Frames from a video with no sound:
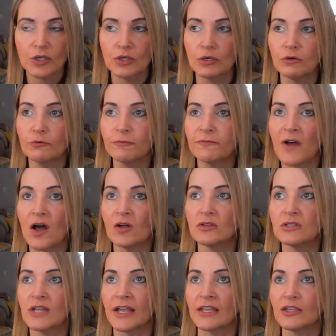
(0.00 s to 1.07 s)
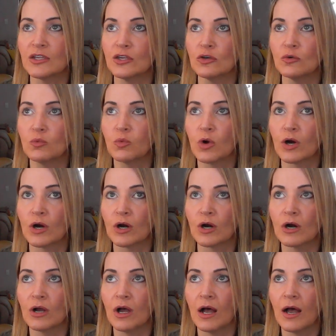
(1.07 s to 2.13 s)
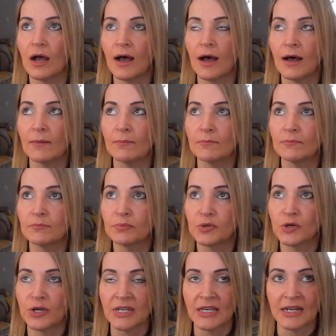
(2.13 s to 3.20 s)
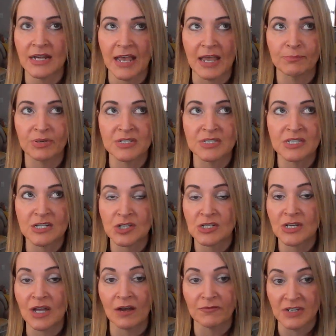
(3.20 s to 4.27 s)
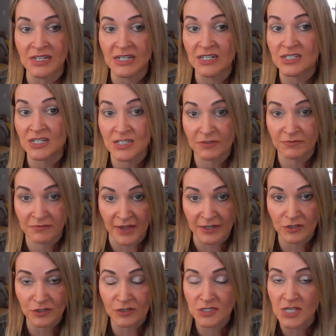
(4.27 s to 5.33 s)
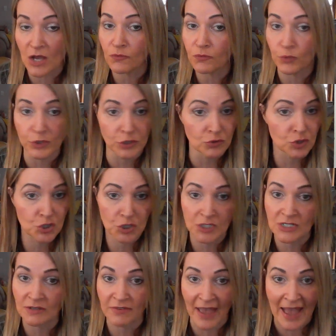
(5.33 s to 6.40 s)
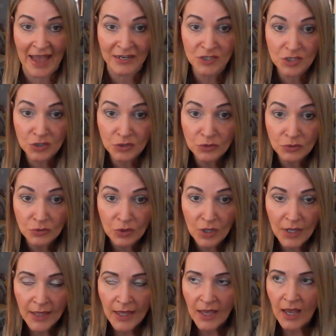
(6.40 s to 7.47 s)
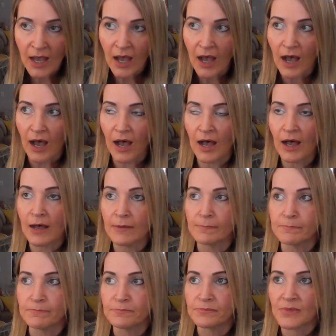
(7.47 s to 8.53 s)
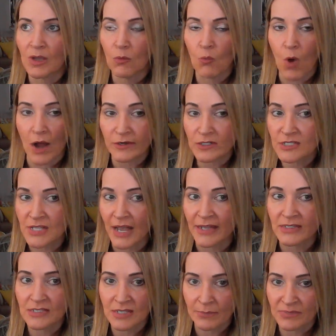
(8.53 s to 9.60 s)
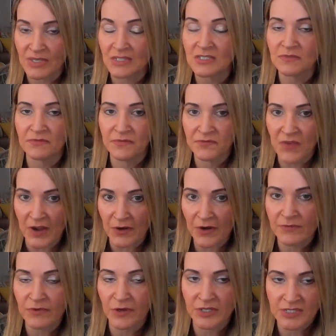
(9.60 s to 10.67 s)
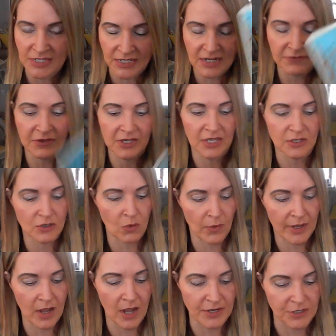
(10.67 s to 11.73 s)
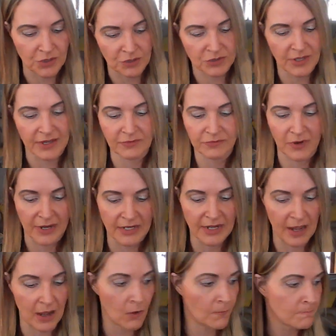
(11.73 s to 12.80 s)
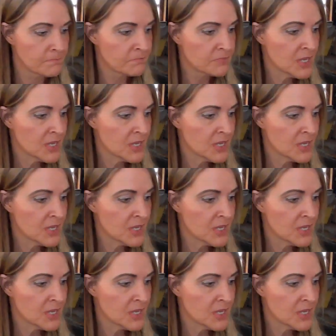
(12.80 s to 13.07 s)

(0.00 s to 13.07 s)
You felt like you were um, put in a position of needing to defend yourself when you shouldn't have had to. Um, water signs, something is very, very significant going on in your life right now.